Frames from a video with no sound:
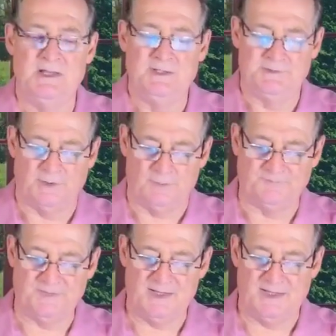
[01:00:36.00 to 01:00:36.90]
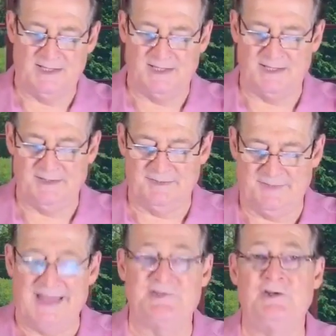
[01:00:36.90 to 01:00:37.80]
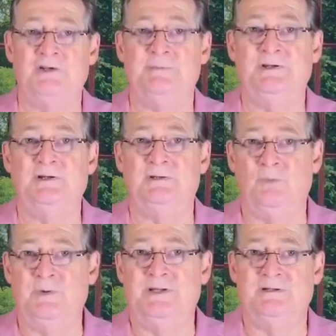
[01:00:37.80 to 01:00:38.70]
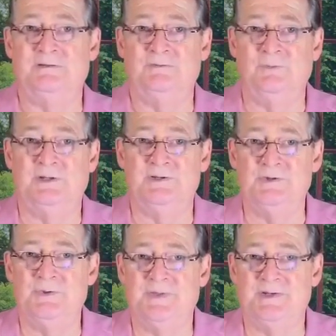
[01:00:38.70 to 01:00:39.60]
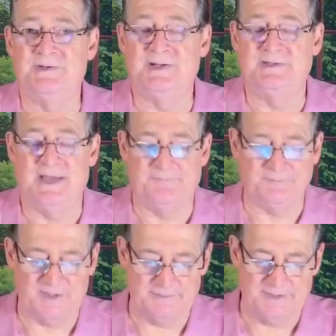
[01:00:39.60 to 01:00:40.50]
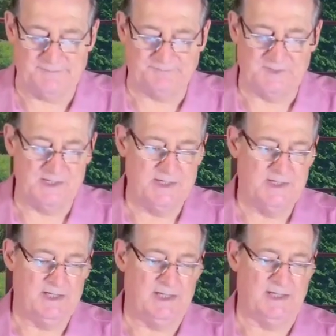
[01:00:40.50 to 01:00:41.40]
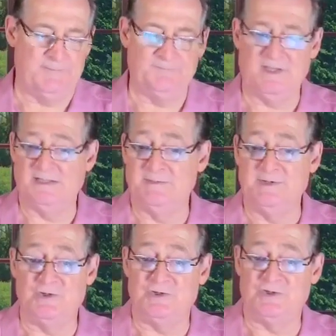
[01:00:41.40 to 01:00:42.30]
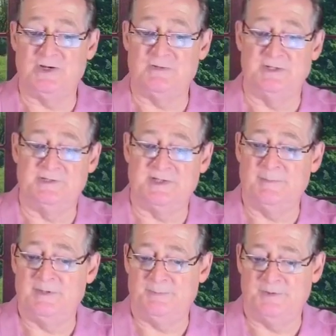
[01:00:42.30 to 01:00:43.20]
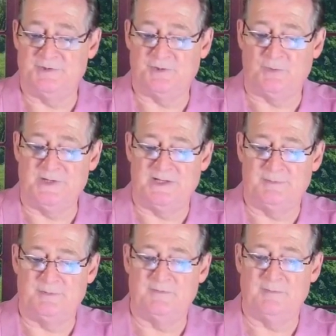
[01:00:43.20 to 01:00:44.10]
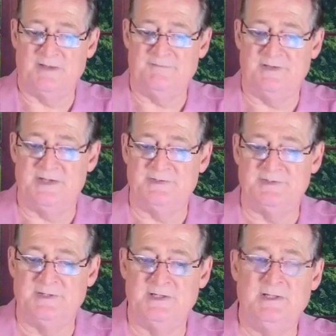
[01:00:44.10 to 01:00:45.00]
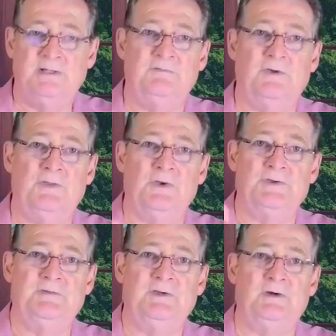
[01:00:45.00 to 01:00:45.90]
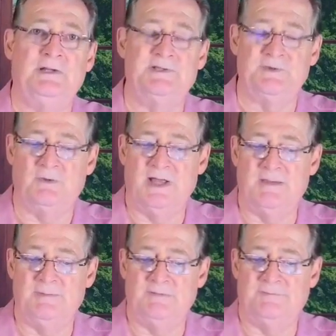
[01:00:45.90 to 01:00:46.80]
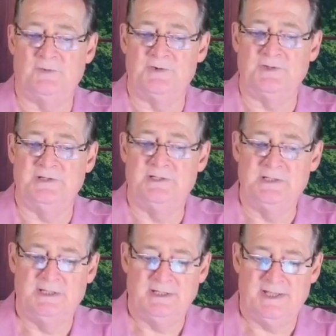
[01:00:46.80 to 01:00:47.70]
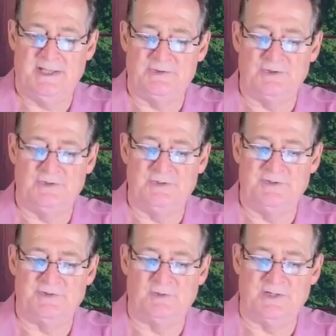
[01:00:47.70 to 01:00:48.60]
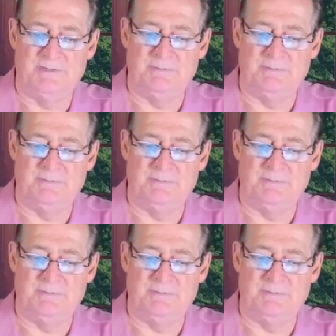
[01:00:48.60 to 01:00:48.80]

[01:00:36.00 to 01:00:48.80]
So uh, that's going to be good when we can we can do things like that. Amen. Um, now let me just share this. I'm going to put a screen up over my face. Well, those of you on Instagram, unfortunately, can't show you the screen